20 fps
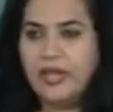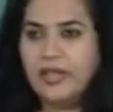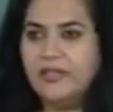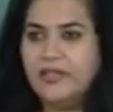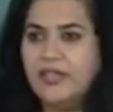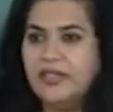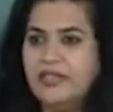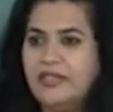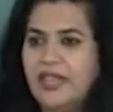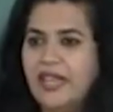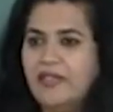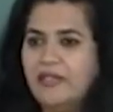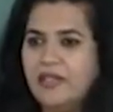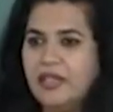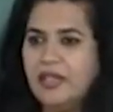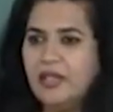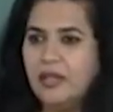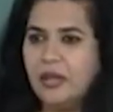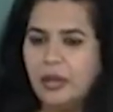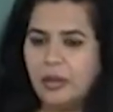In The
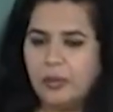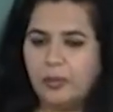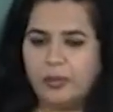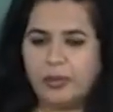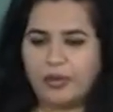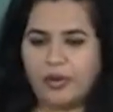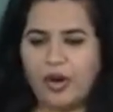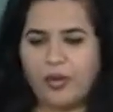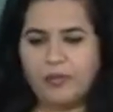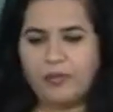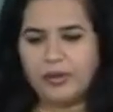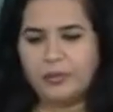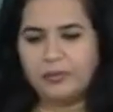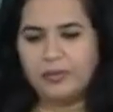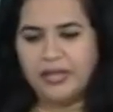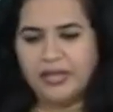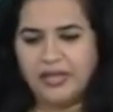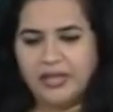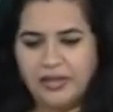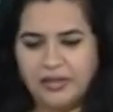Devil
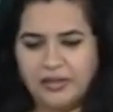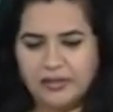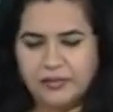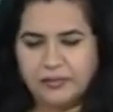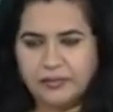Probably,